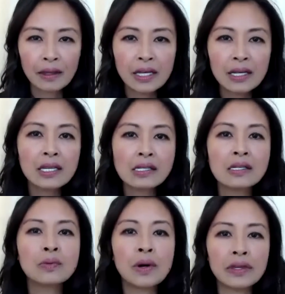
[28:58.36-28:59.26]
This
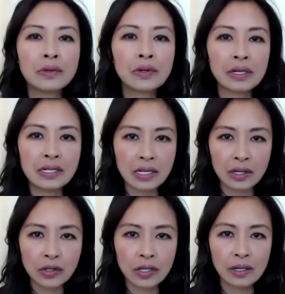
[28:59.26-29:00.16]
is what this
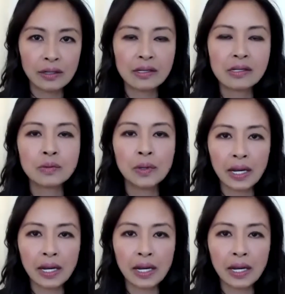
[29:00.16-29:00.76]
organization, this is what